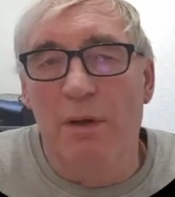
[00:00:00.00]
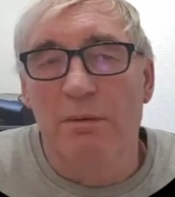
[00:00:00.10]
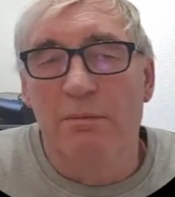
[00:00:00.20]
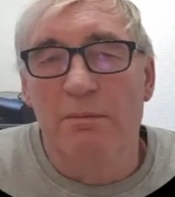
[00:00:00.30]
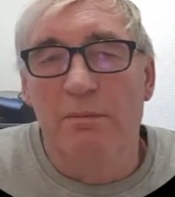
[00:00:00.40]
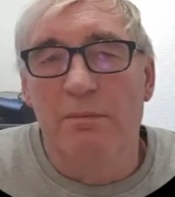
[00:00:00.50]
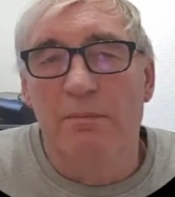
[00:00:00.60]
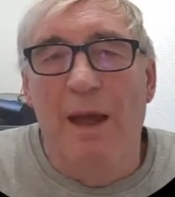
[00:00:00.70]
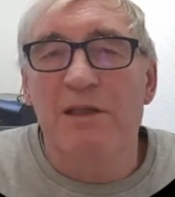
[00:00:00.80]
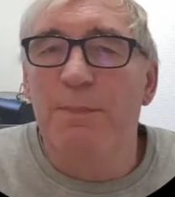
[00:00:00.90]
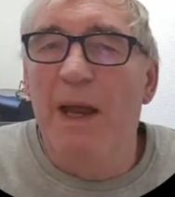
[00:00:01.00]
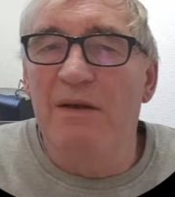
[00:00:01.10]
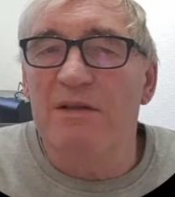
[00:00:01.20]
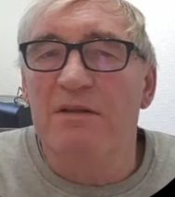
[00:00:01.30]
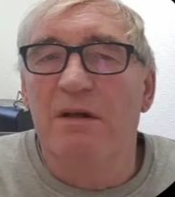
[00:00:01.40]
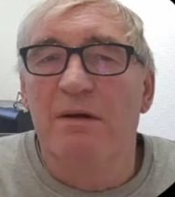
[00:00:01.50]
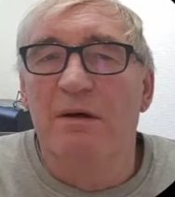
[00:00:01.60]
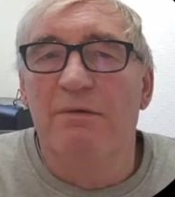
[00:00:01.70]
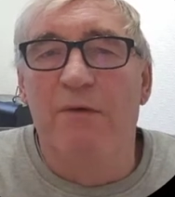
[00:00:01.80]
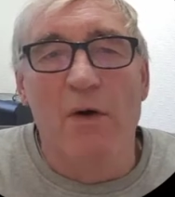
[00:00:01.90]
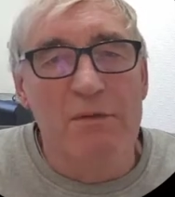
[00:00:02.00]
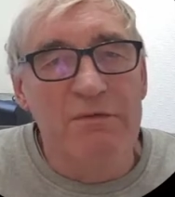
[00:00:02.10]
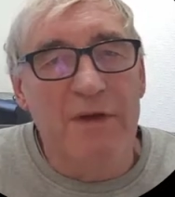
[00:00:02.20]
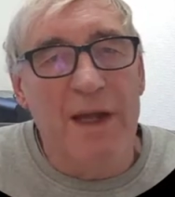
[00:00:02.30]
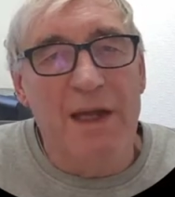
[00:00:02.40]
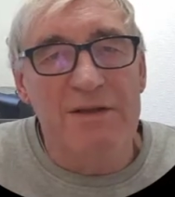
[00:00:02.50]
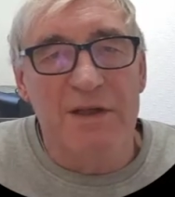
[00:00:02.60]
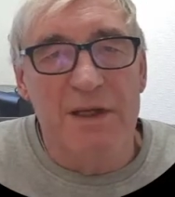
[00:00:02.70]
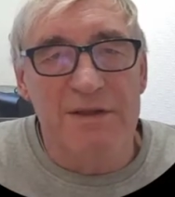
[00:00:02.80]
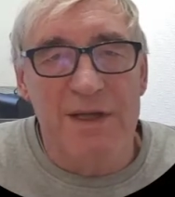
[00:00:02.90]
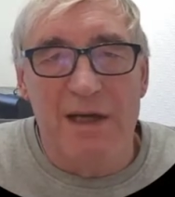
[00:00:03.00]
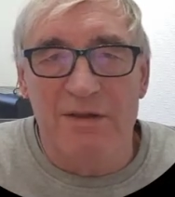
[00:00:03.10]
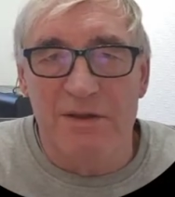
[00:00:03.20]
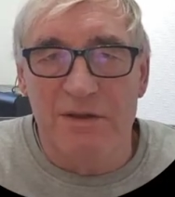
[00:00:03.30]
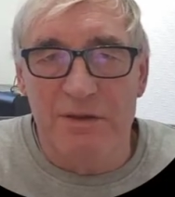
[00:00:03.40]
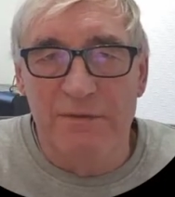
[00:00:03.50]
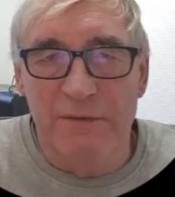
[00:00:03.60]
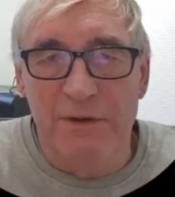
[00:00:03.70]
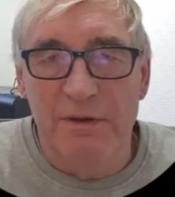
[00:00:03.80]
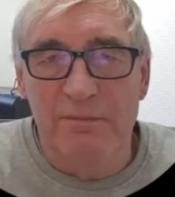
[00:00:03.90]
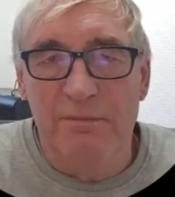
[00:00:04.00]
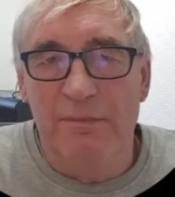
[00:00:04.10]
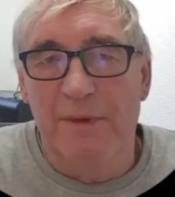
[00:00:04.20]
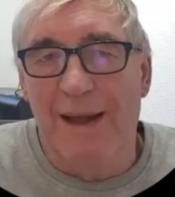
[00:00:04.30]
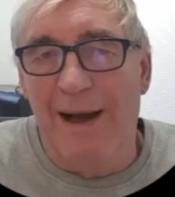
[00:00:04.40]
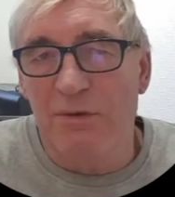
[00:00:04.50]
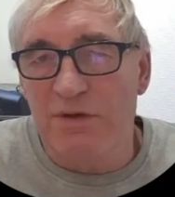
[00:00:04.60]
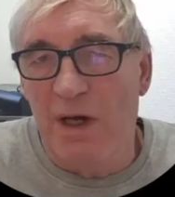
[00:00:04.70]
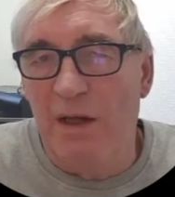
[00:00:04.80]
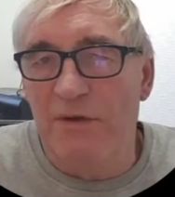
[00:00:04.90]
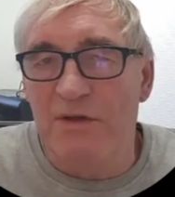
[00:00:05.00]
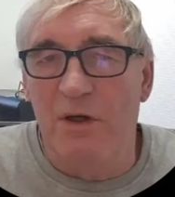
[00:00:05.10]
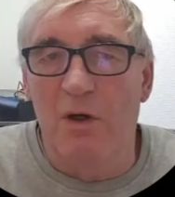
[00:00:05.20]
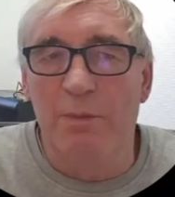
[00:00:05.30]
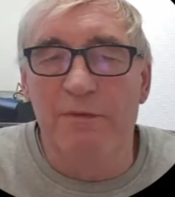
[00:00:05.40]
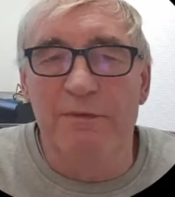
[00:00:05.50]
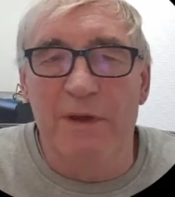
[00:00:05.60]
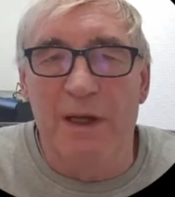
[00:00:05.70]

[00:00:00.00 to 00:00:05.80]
1. Expense, foreign VAT and taxes suffered outside the scope of